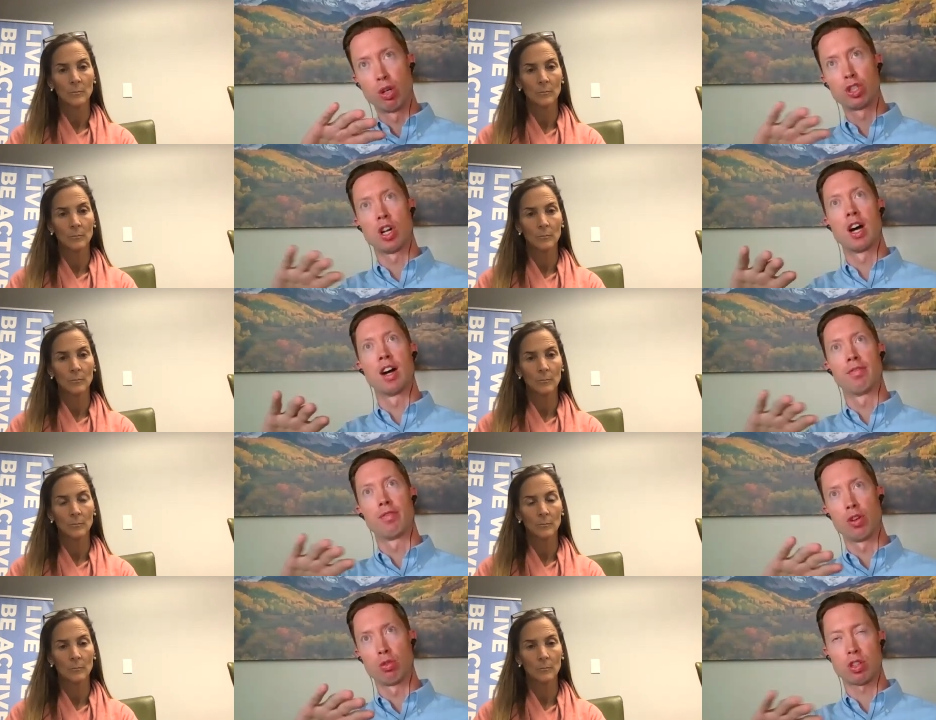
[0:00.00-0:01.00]
Speaker 1: push
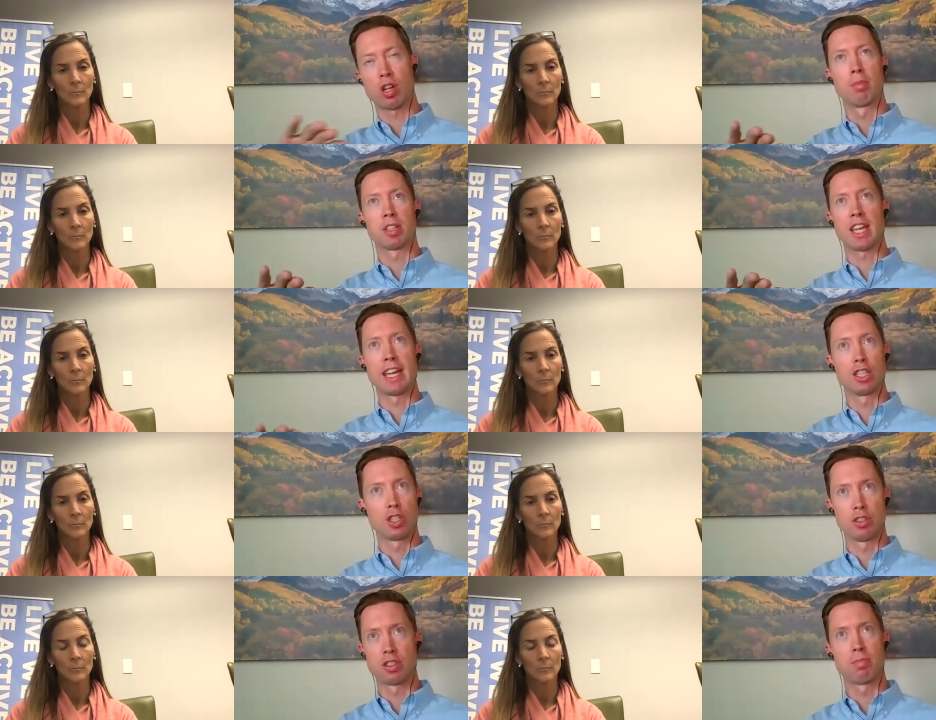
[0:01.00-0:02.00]
off those
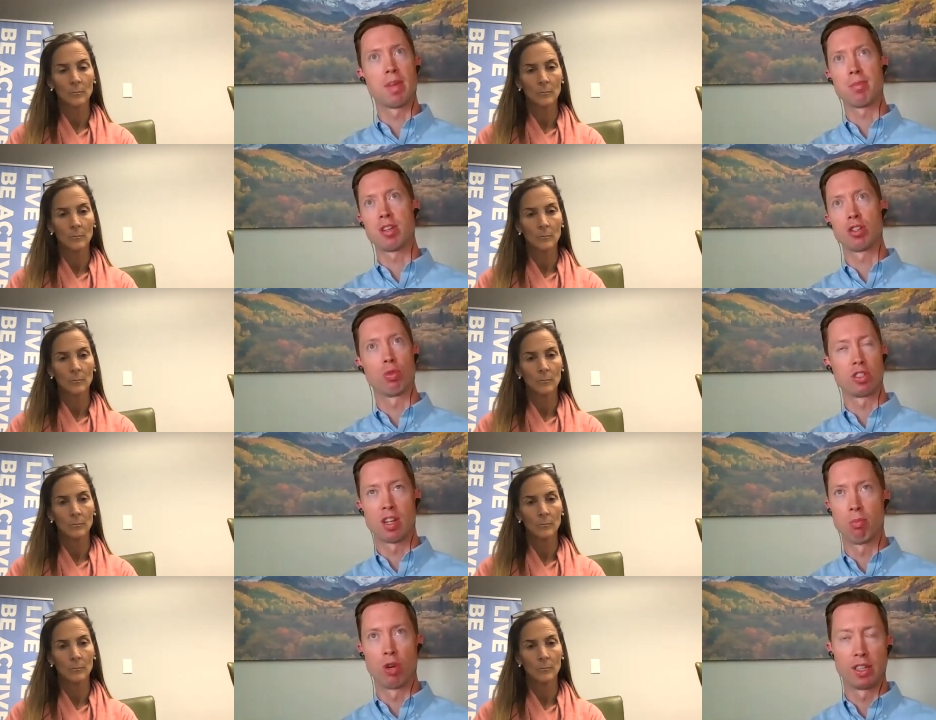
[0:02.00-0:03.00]
complications maybe to a
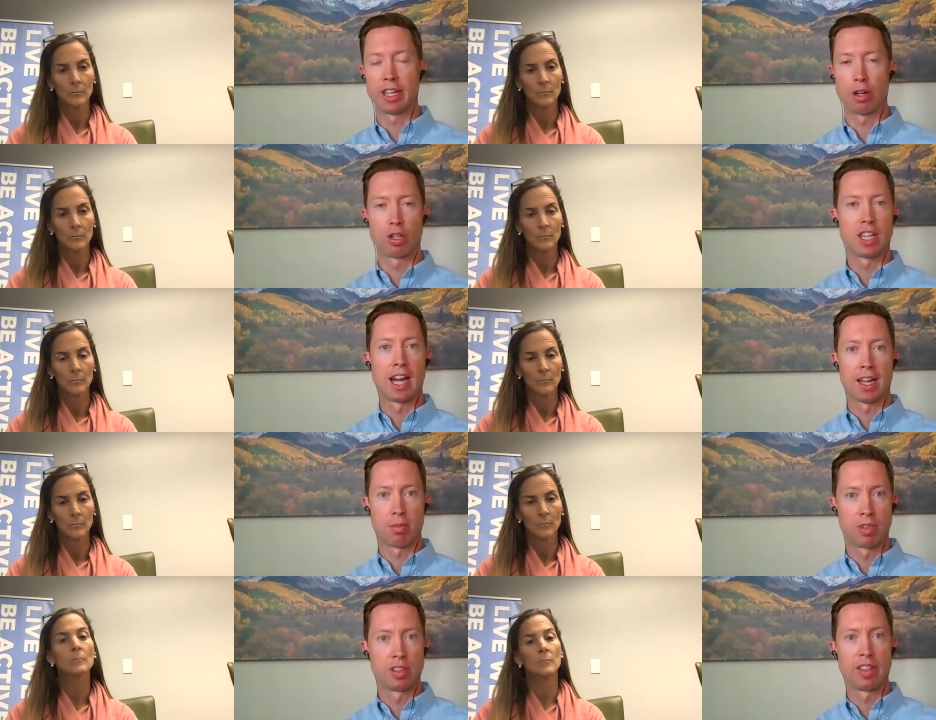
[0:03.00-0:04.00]
somewhat later
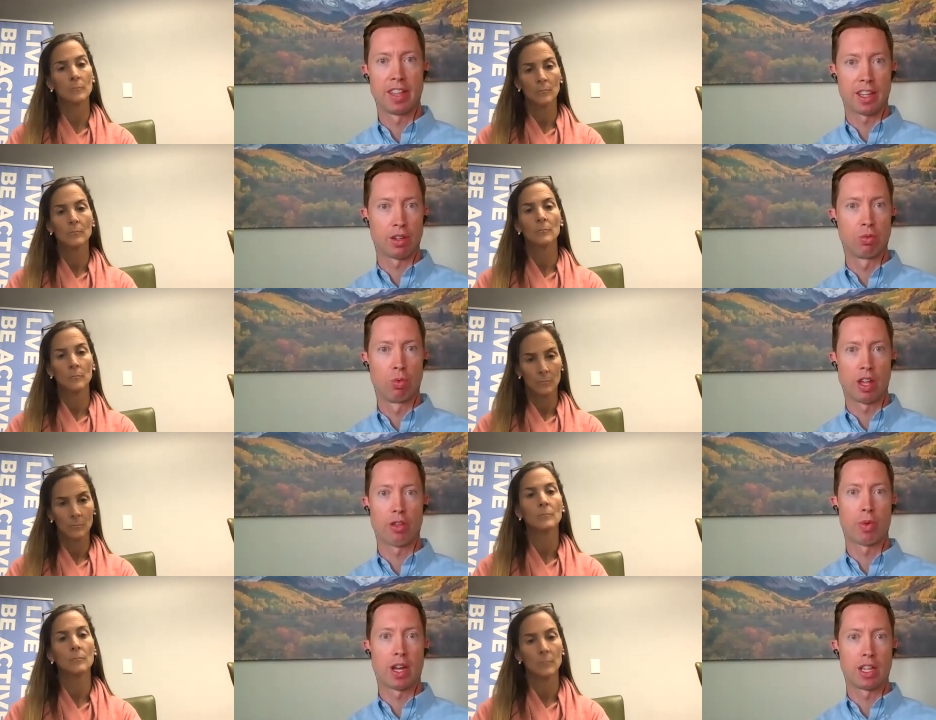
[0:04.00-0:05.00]
time than they would
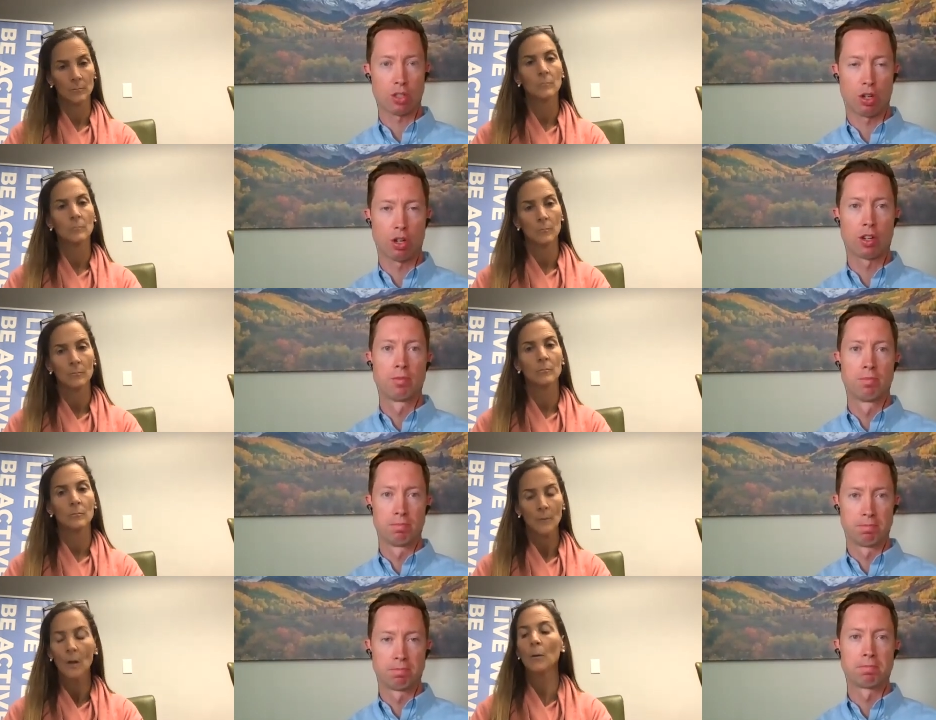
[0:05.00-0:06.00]
otherwise occur.
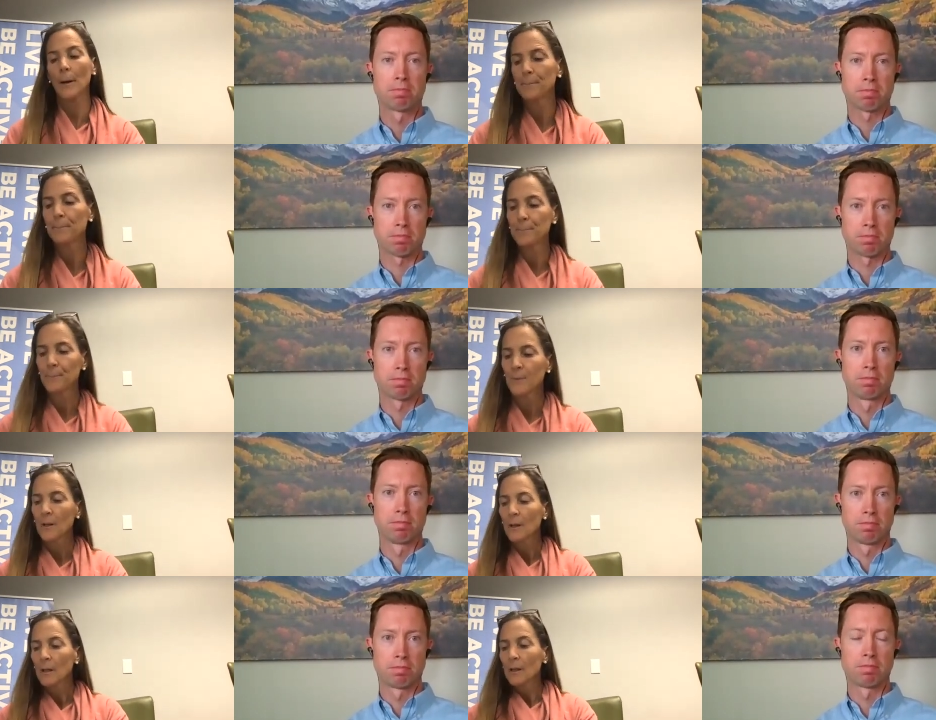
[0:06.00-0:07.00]
Speaker 2: Okay.
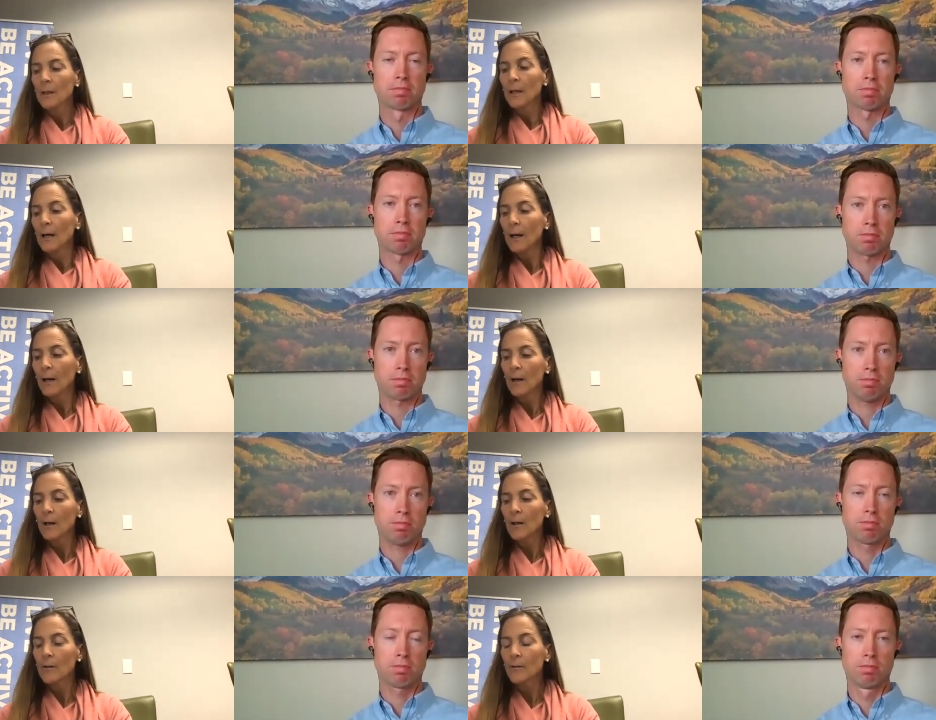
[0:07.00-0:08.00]

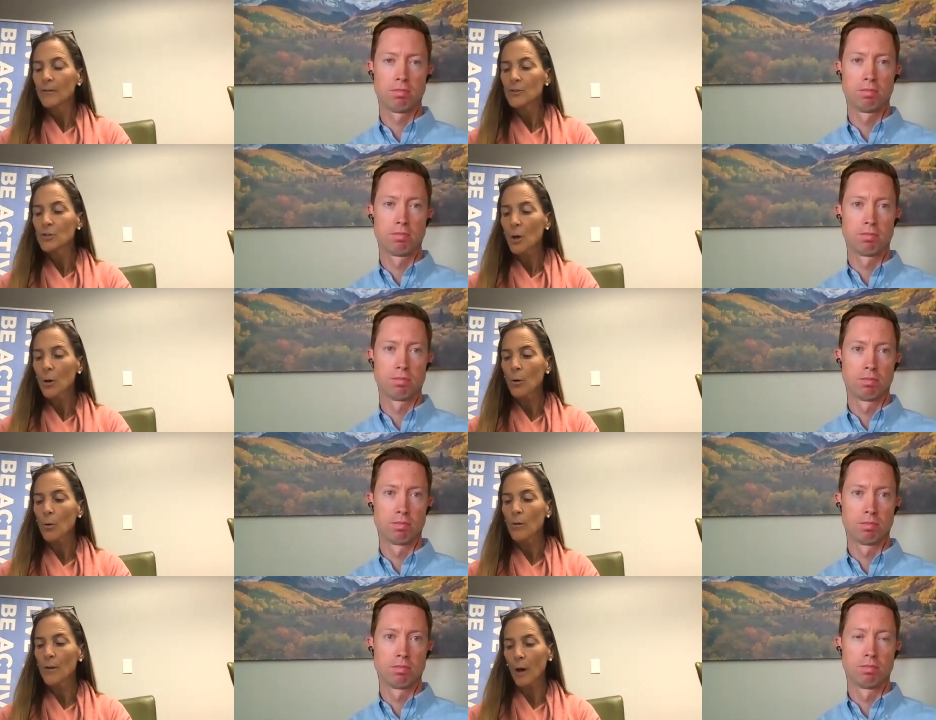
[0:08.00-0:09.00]
Uh,
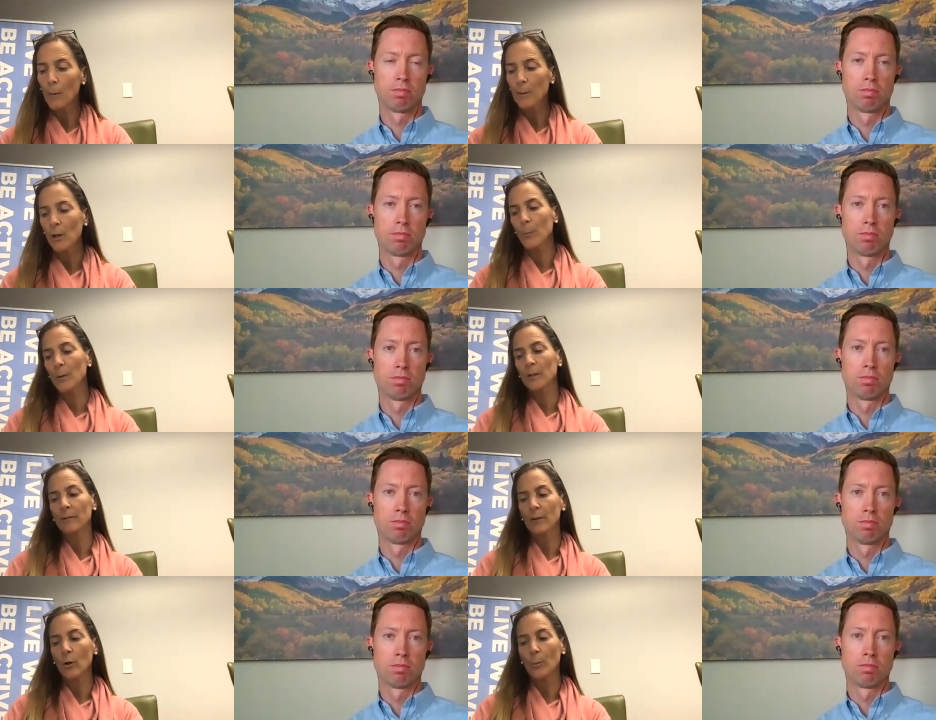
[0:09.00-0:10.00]
so the carbidopa,
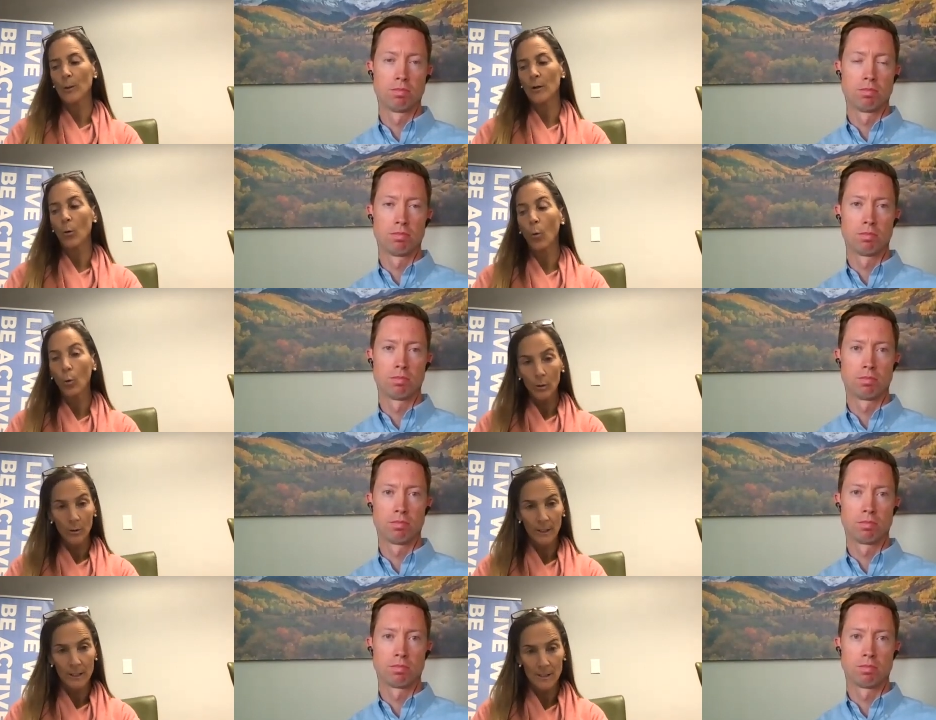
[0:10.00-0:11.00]
levodopa
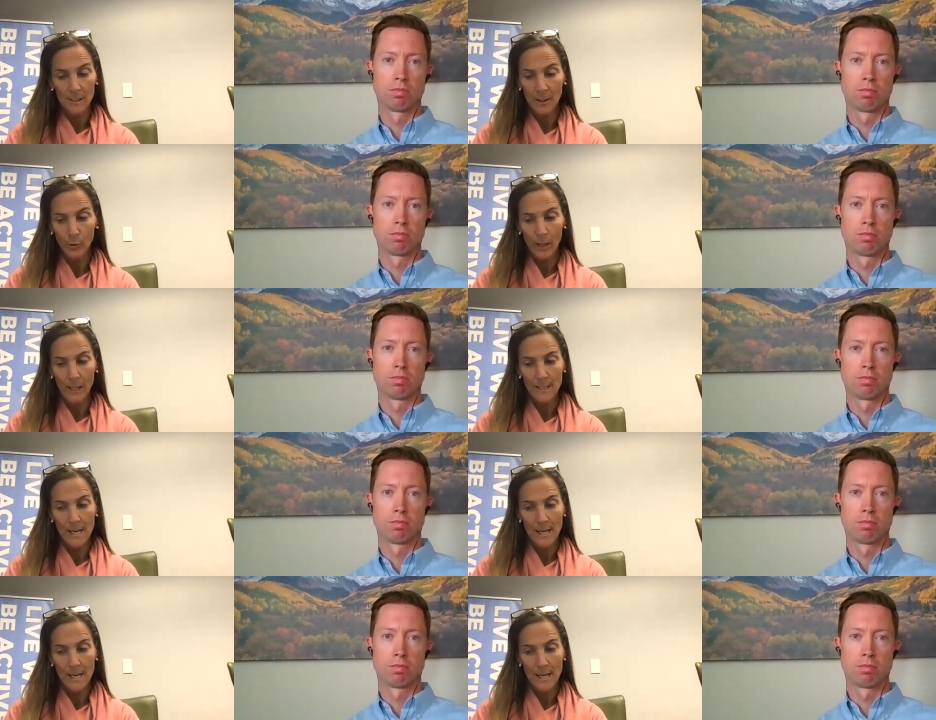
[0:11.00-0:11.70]
orally disintegrating